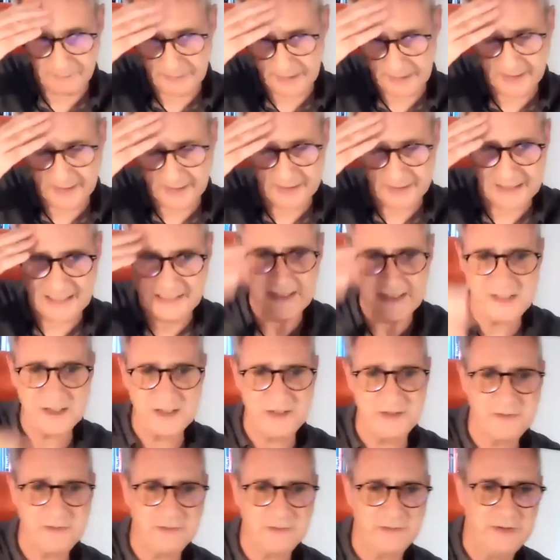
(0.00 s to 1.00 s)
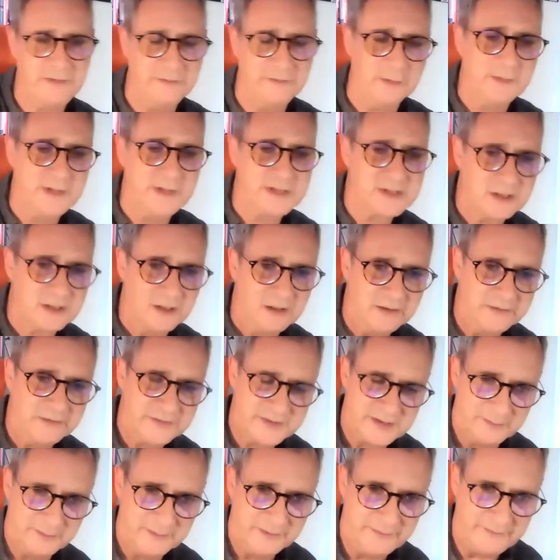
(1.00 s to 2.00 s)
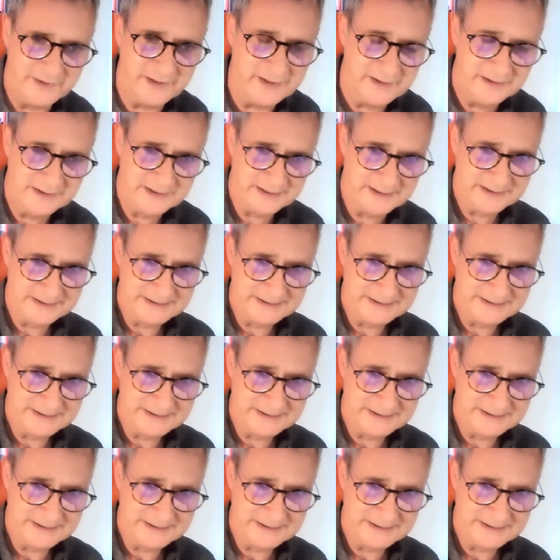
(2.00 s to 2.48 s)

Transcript: but at least you've almost got some of the